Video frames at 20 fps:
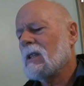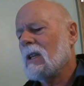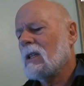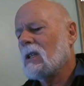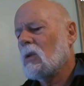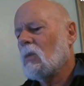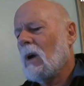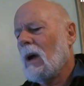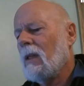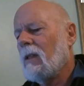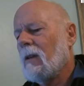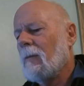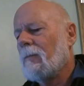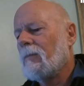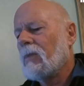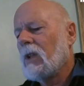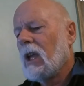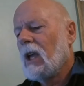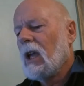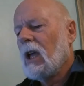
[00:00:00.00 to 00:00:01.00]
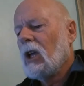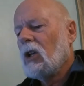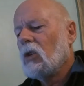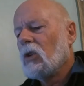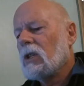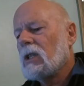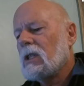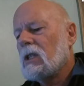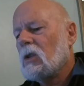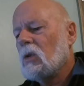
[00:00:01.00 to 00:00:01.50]
such a way that
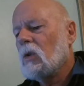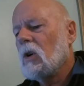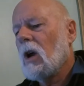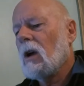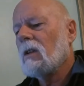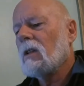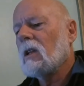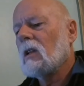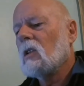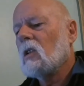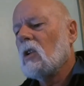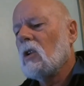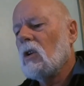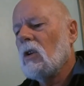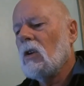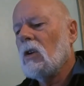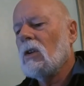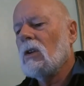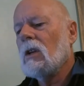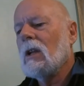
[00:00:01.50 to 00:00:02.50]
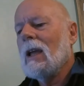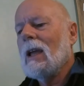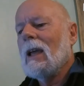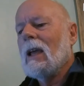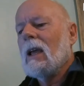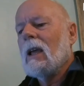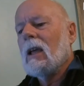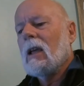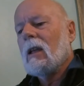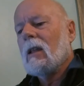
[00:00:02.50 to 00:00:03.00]
you're still going to learn
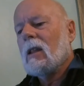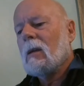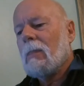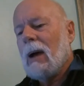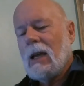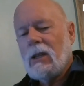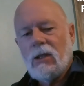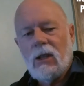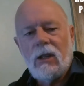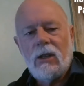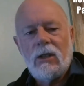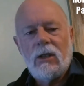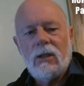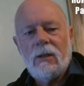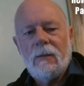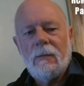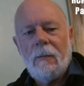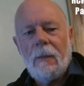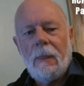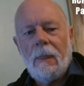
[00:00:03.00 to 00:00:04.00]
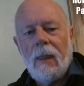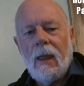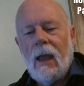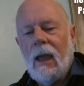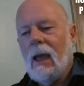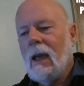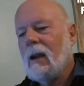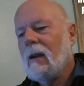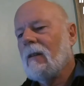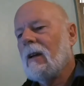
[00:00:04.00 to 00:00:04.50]
the basics,
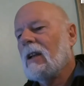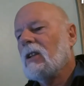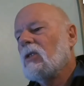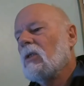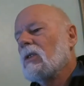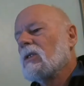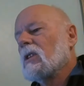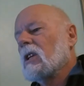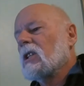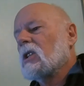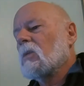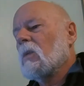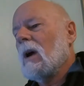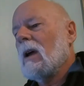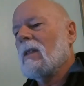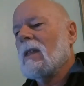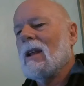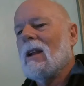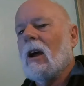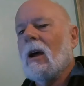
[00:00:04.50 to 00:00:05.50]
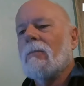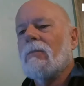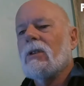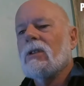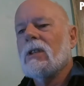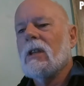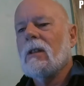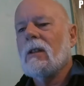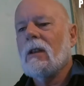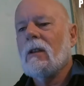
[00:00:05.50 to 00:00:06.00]
and I've got to do it in such a way that I
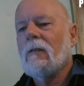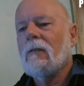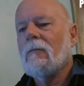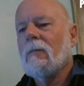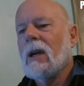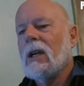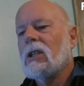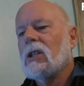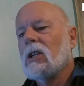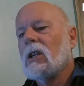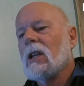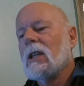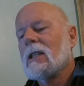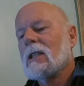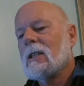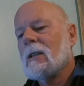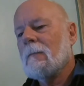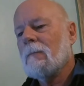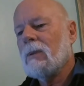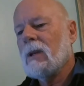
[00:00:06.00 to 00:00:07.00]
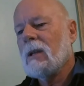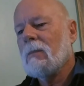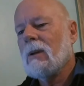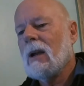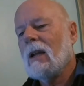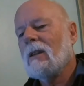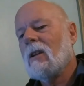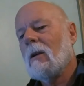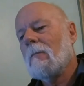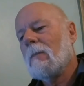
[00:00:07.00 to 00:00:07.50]
present the information simply,
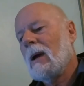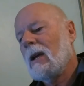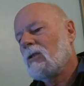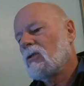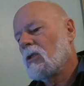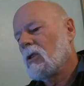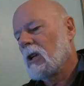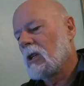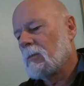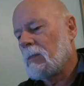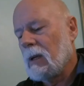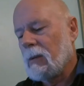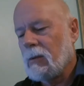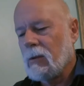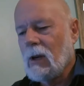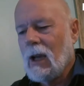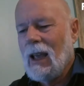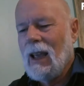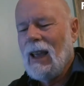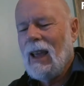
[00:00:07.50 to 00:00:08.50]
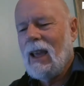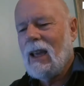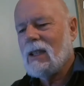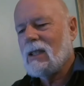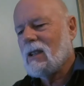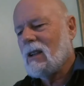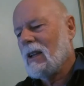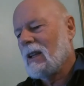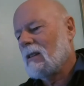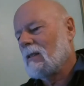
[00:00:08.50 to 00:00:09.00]
but I don't patronize people.
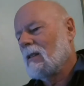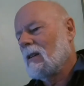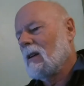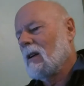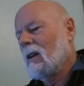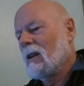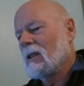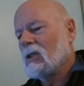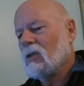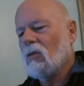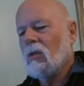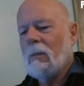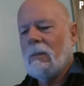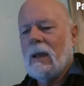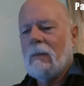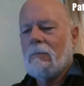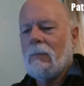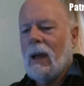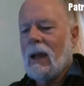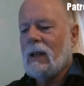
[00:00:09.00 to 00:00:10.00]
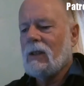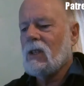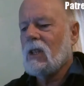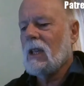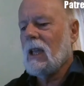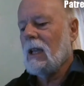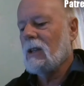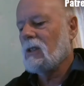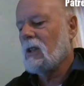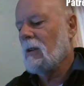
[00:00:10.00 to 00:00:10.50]
It's like, it's all a big
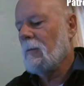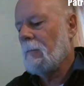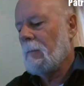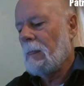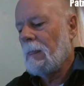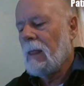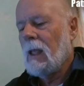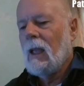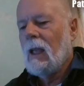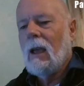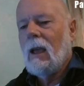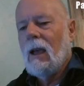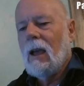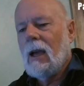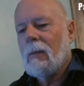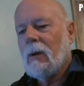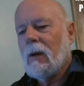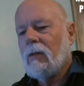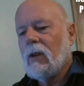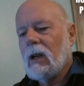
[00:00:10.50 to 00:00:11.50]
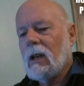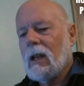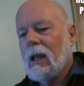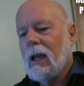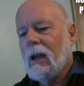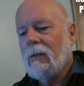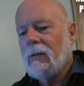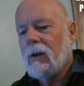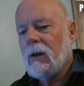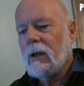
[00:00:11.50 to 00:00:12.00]
balancing act. So I've got to
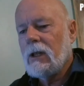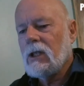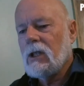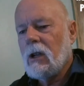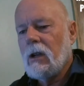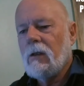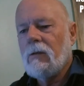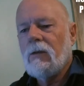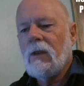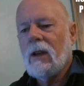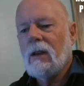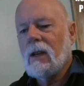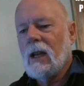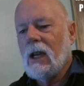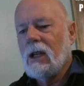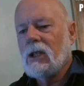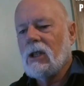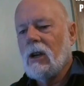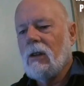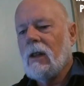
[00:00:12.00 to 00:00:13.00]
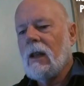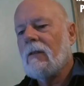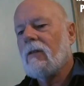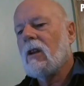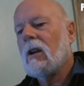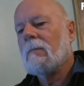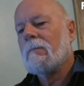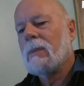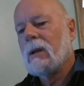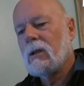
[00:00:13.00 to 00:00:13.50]
lay a very solid foundation, and then I've
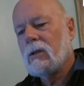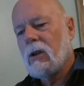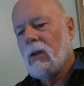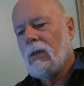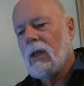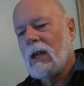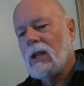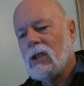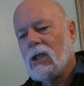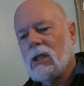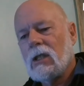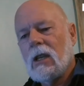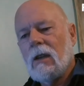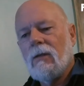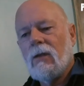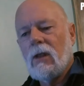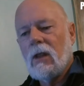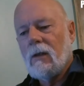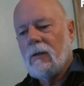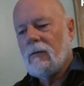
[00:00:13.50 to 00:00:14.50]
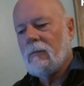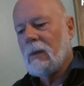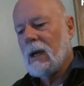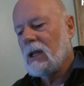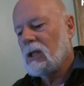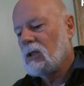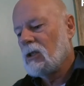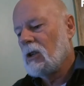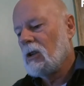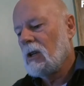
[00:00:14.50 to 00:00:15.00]
got to build on that and just give you the
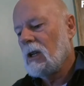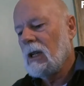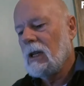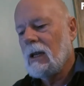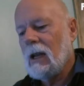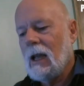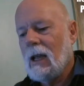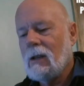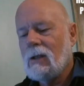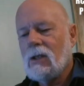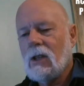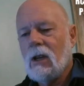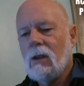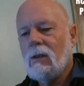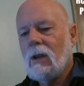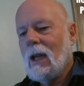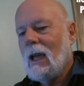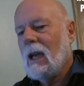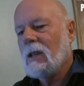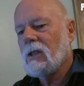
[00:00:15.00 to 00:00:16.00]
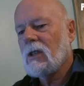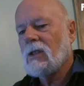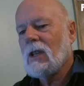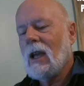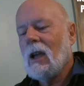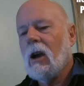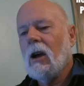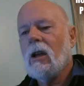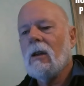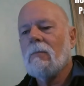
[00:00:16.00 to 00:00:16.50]
information you need. And so, as I say,
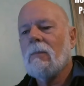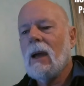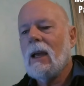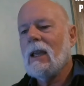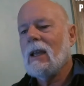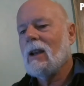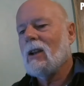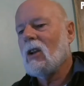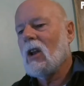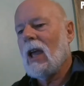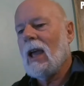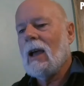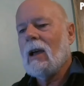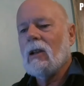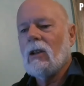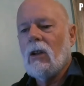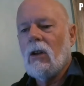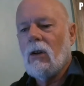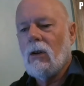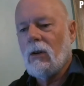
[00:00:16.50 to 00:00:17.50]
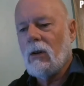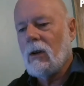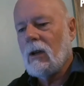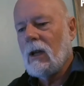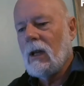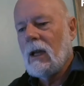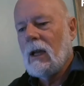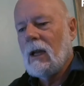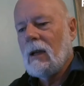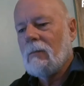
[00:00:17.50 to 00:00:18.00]
I could make it an hour long,
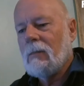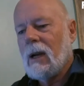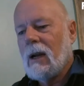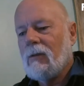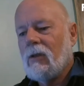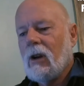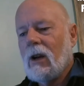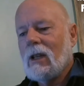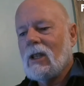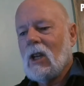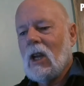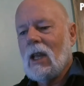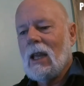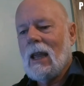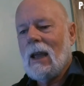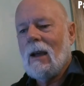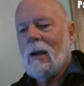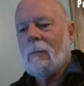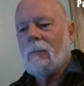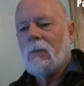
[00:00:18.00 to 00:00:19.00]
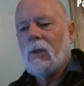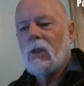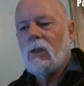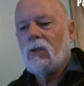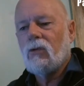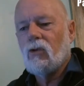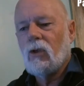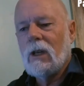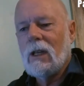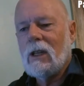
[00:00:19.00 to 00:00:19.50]
but I've got to take out
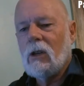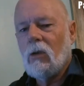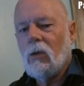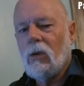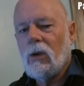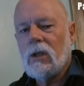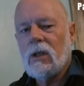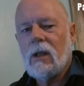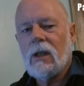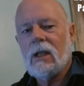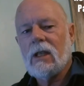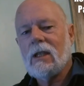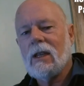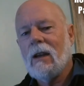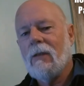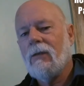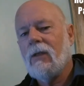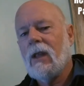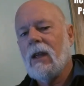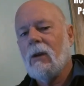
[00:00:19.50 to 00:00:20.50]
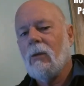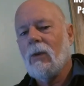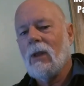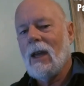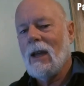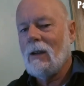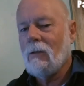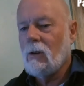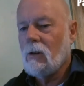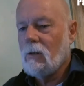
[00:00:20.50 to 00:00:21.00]
3/4 of the stuff there
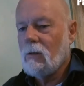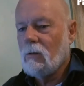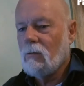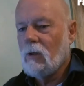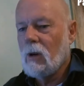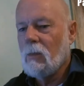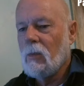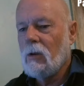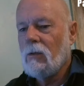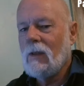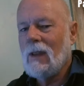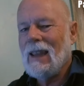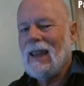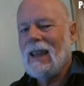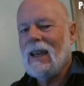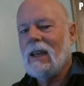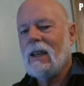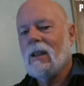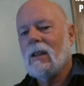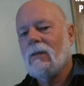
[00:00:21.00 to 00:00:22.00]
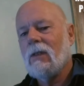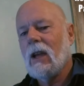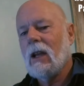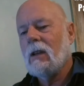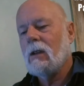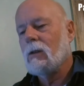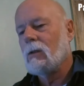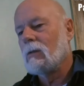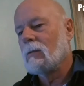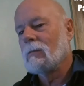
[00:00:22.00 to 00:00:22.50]
without removing any of the
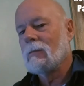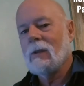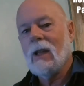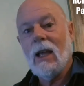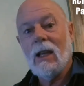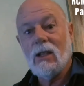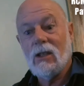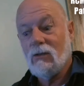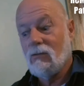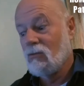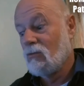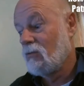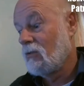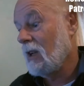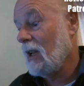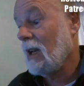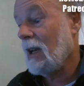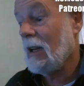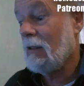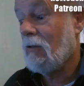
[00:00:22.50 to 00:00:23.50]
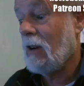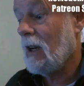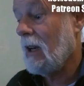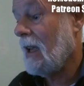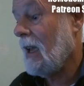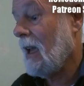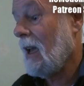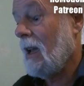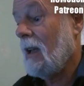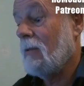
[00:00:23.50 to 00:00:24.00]
value. That's really,
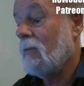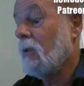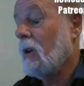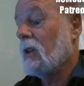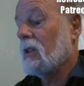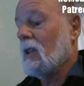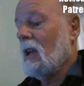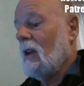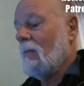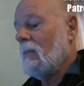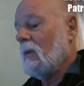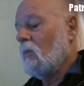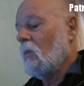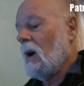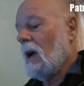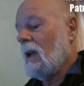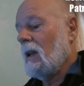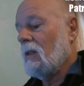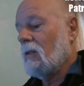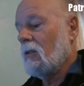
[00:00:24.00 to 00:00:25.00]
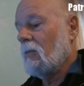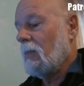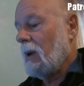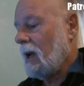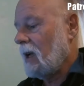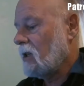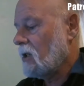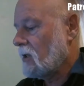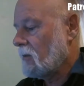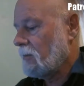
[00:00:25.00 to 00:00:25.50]
really hard work. So I've been wading through
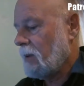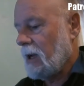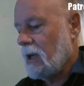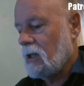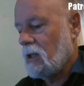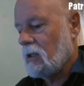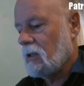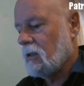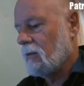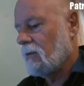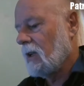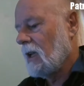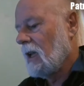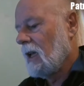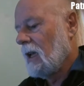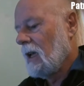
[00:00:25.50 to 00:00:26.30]
pages and pages of